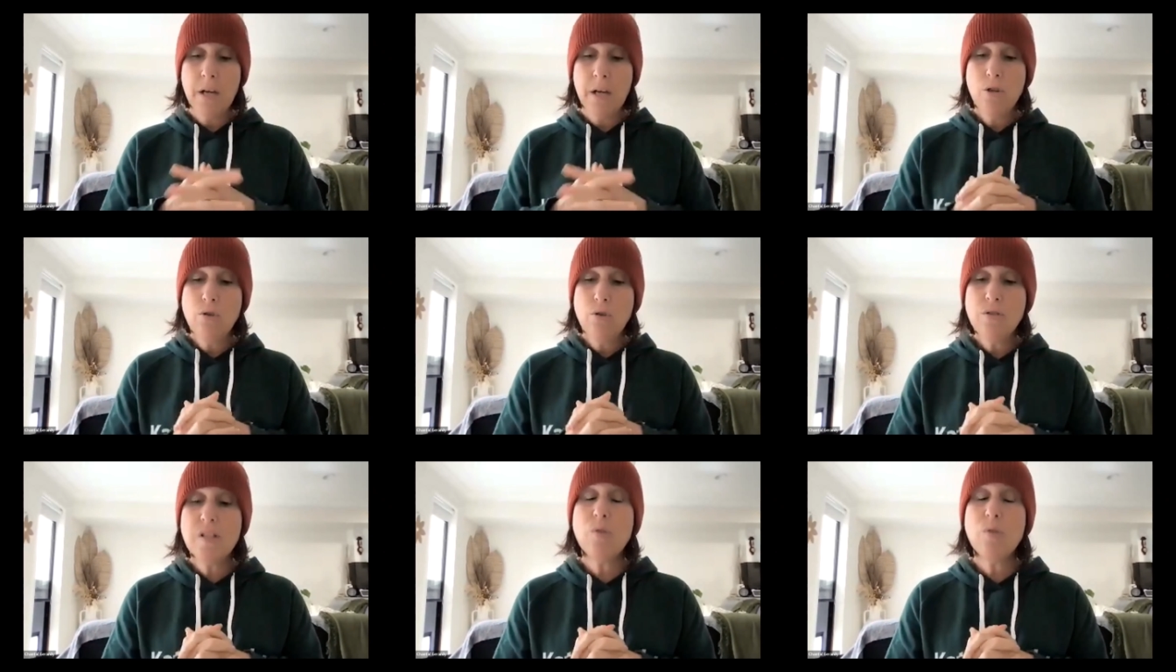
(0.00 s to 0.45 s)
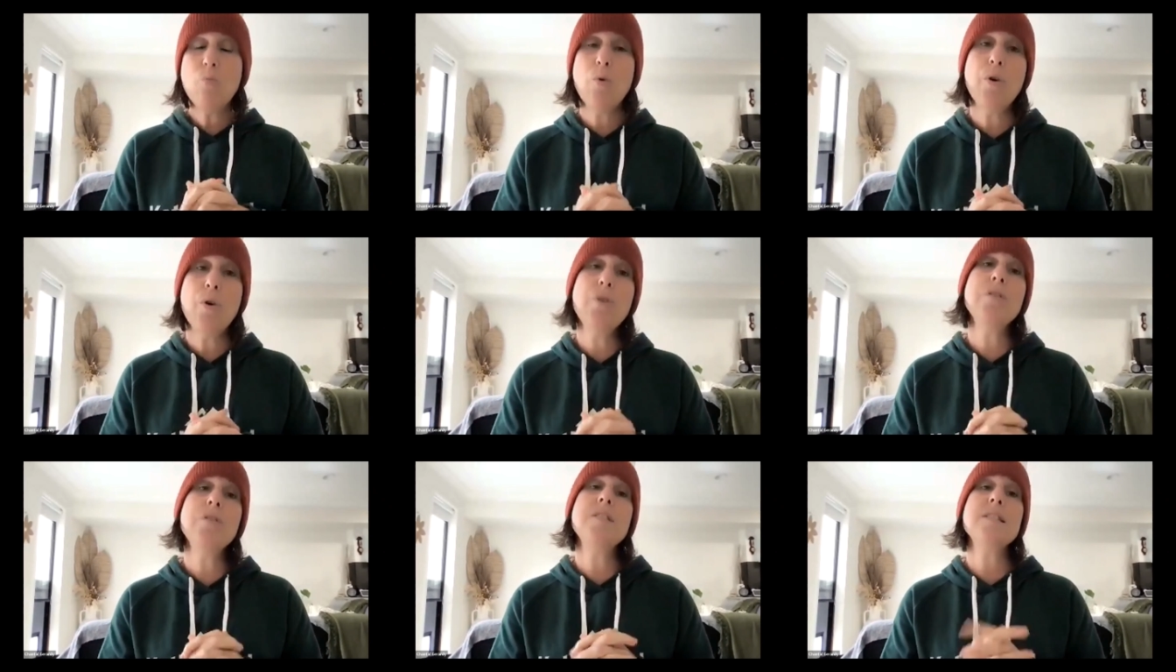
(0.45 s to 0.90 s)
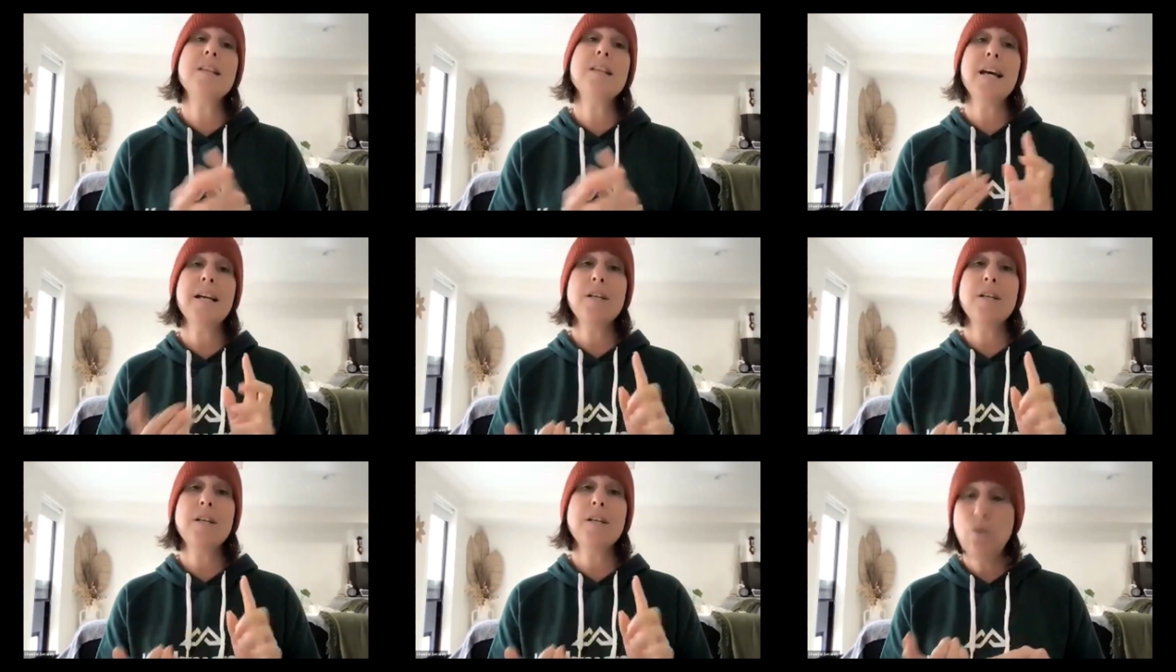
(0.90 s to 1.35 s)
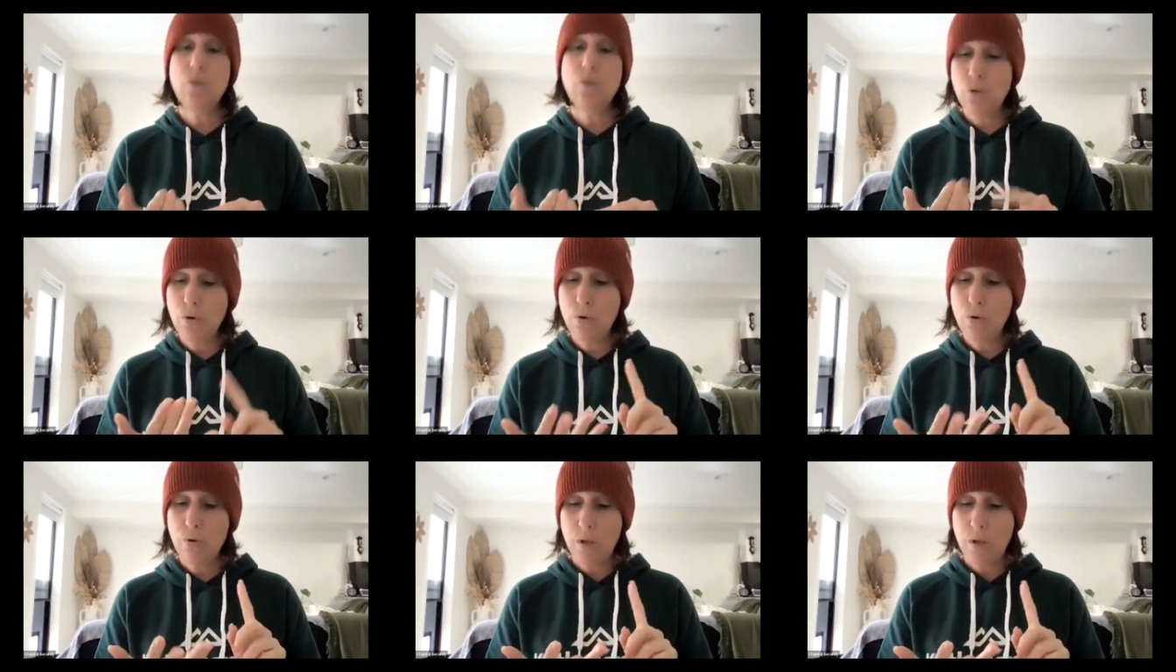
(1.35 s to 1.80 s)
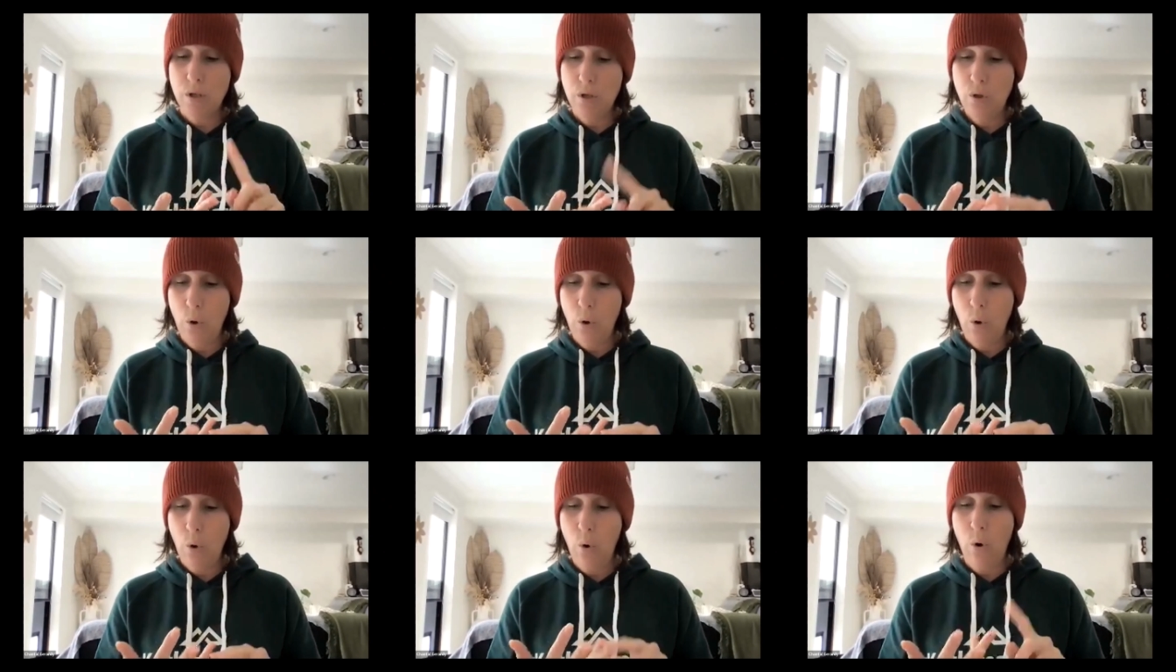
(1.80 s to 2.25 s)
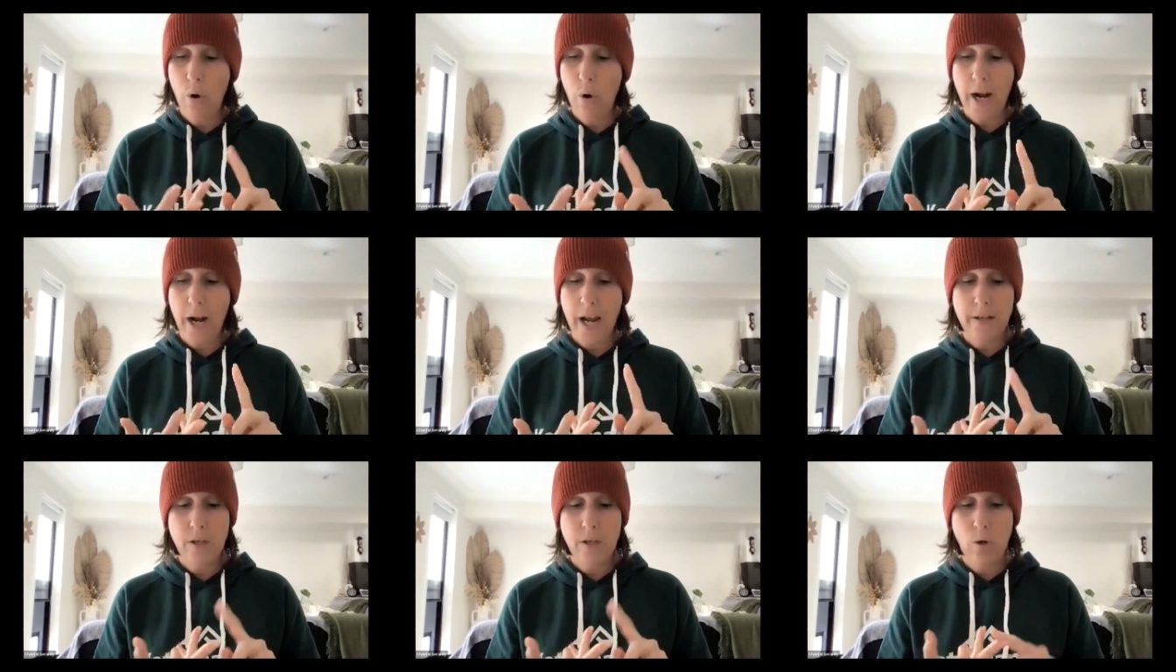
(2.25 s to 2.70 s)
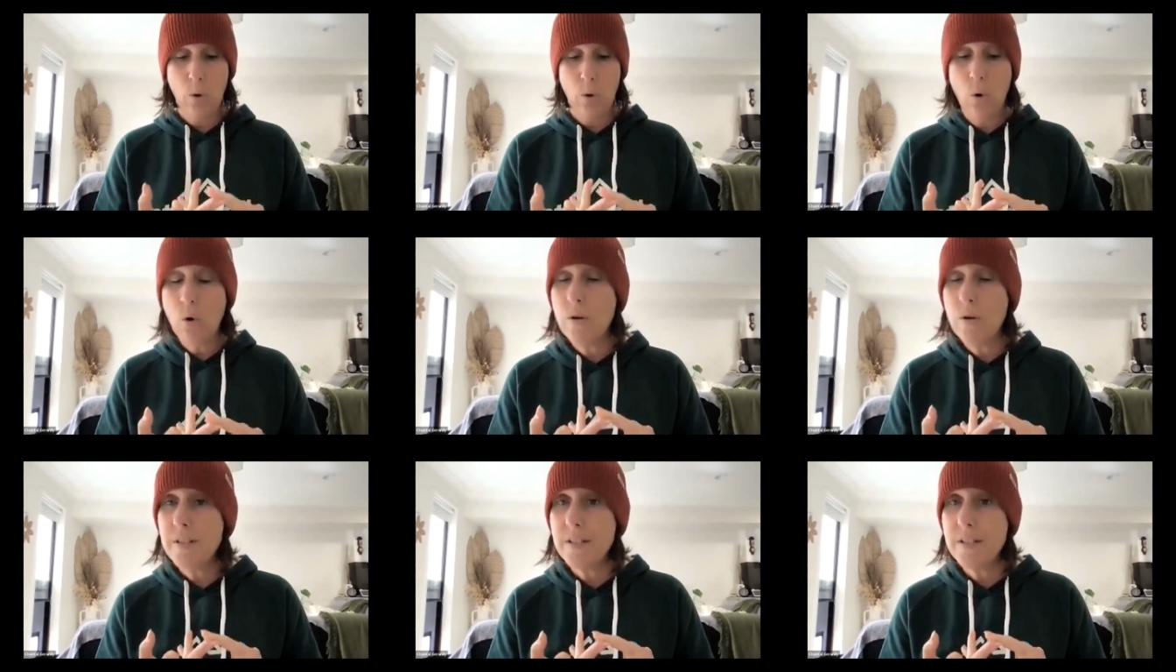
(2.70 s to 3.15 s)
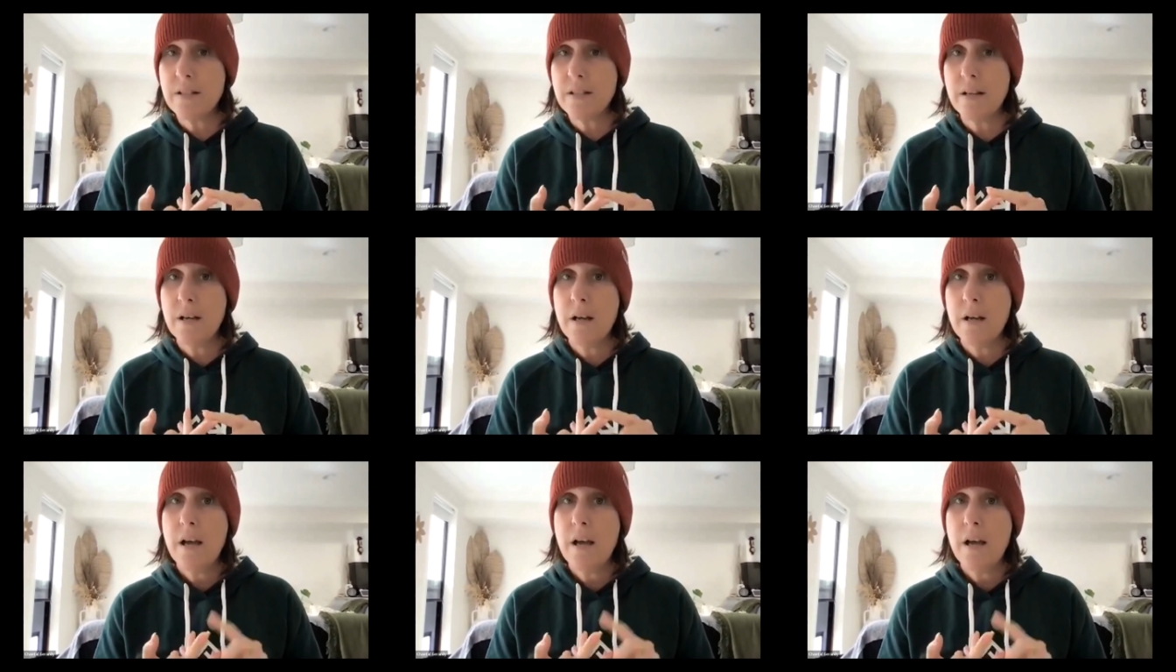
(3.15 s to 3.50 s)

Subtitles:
using words like you, your, and yours,